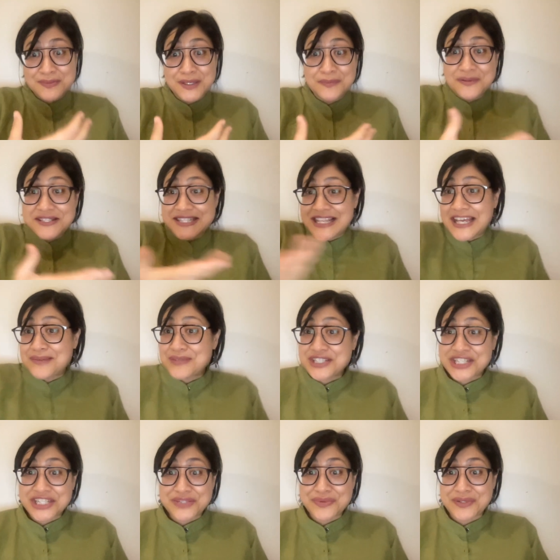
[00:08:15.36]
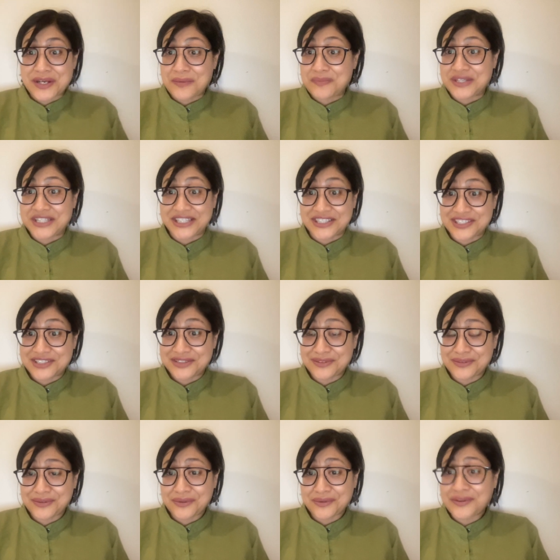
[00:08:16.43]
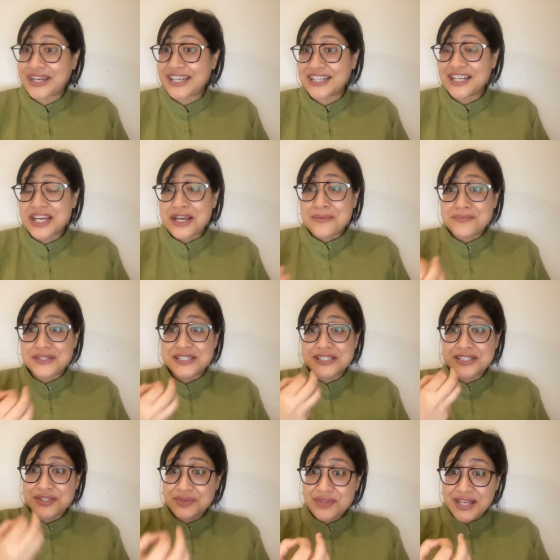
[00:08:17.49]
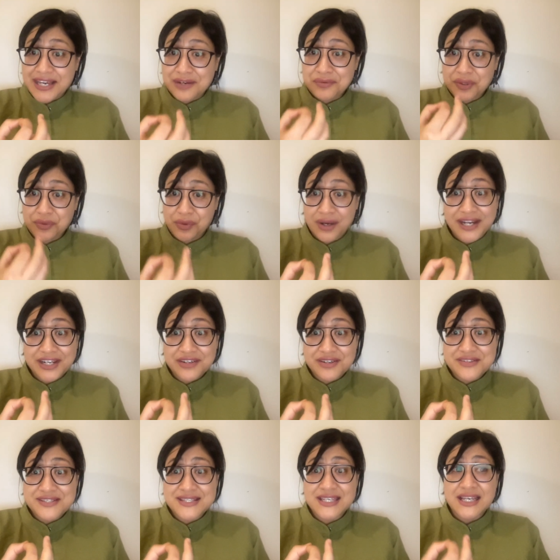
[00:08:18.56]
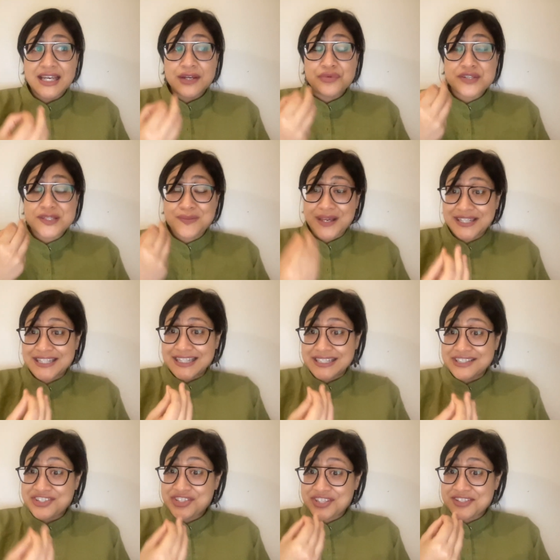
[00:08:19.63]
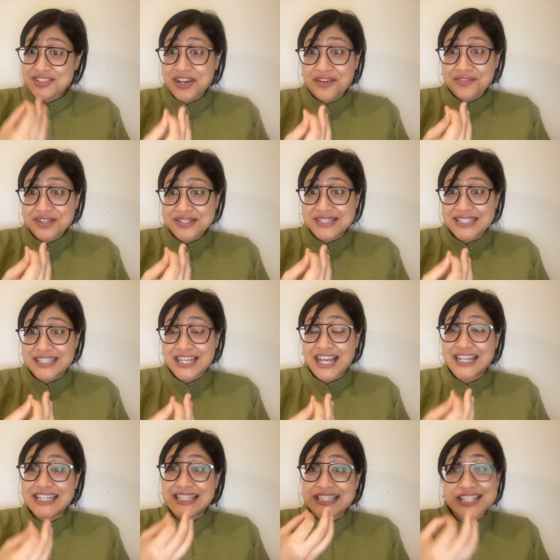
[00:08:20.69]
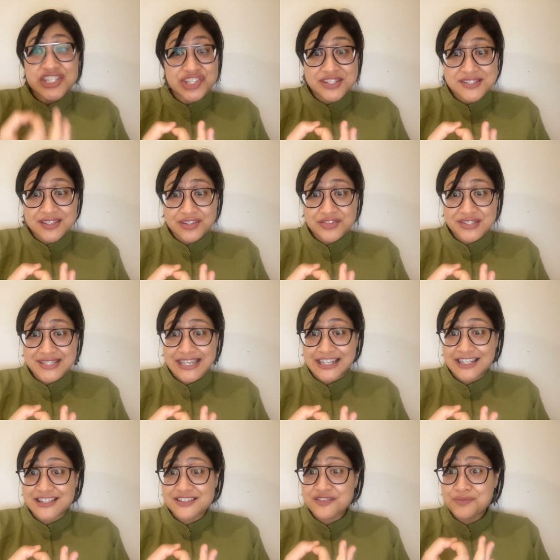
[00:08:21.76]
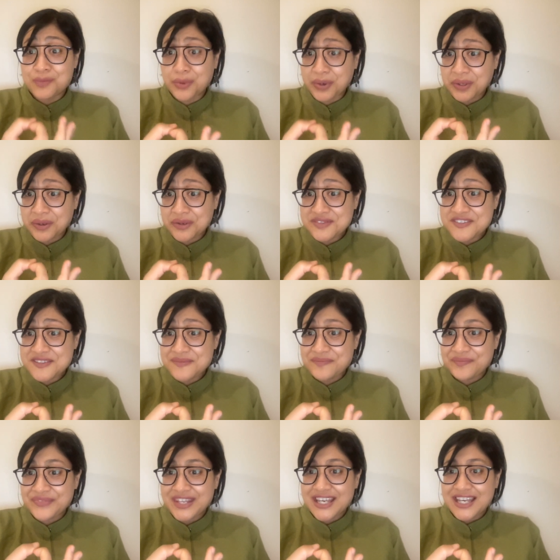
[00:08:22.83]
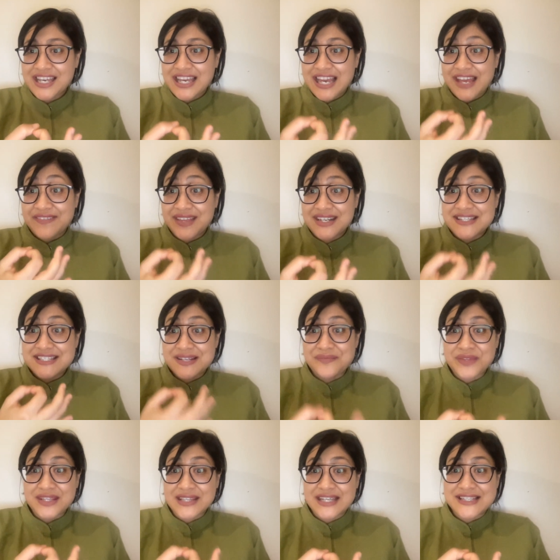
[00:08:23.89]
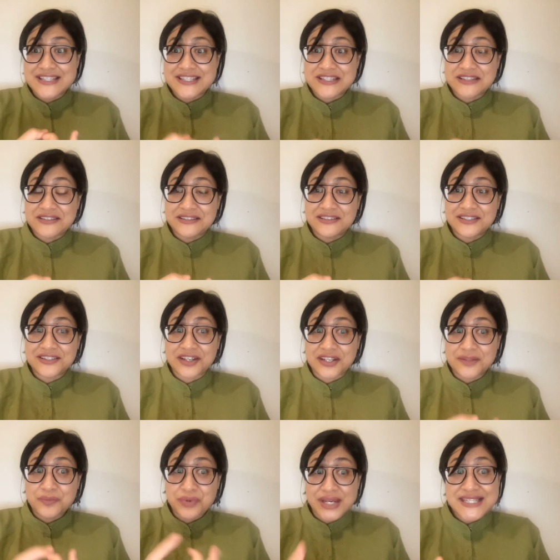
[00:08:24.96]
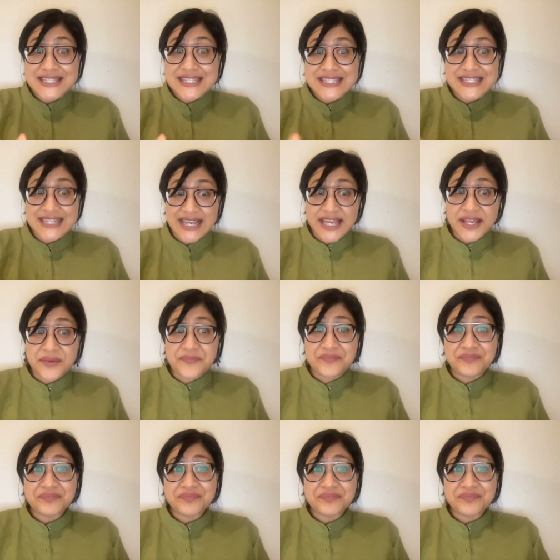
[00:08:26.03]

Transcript: peoples, climate change would not be an issue, right? But to do that requires respecting indigenous sovereignty and indigenous understandings of borders. And that is something that is still not present today.